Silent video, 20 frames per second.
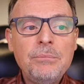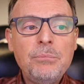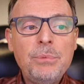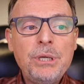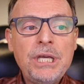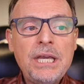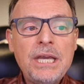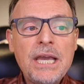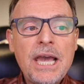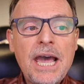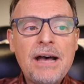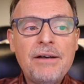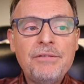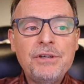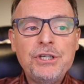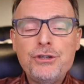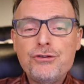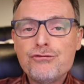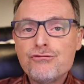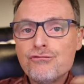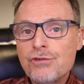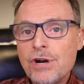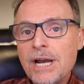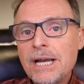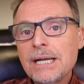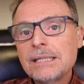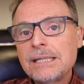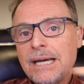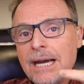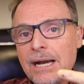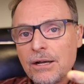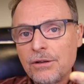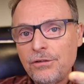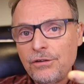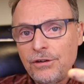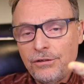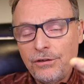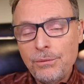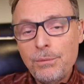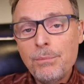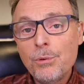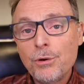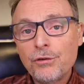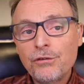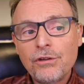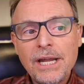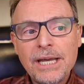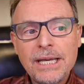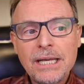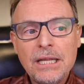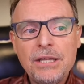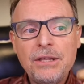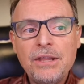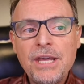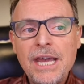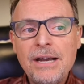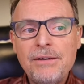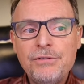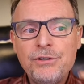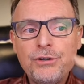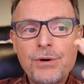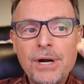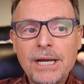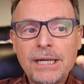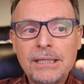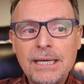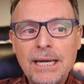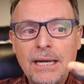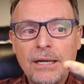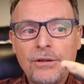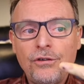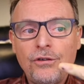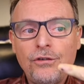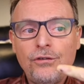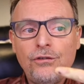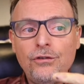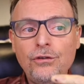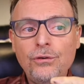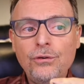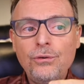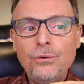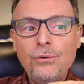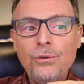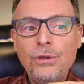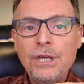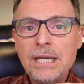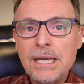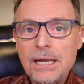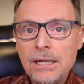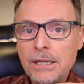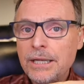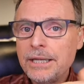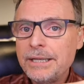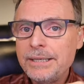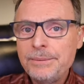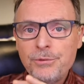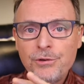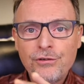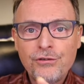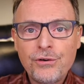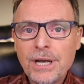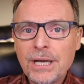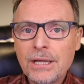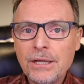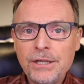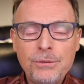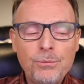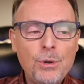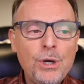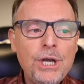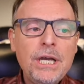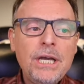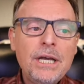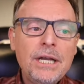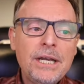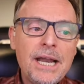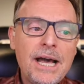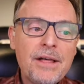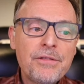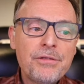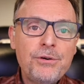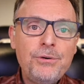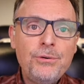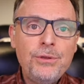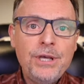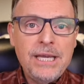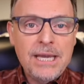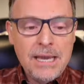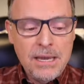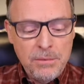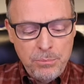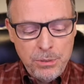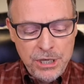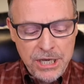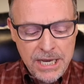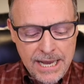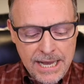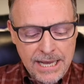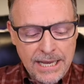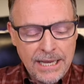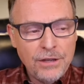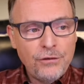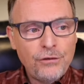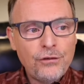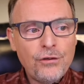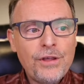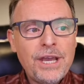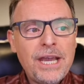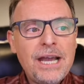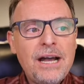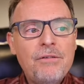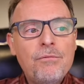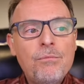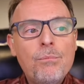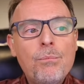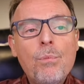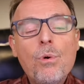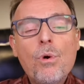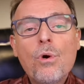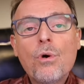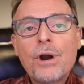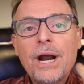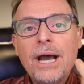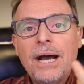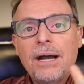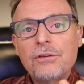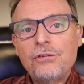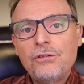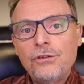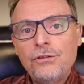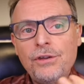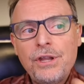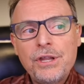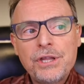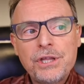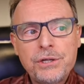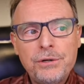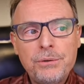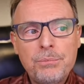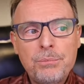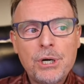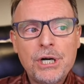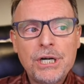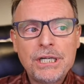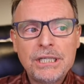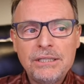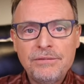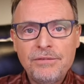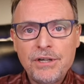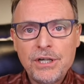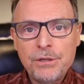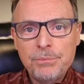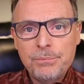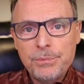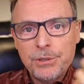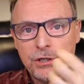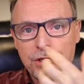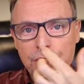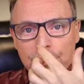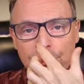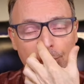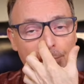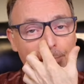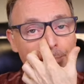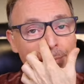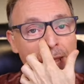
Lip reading: be having direct access, and most likely they have direct access to the LLMs directly, not through the API, so they have more access than third-party developers do.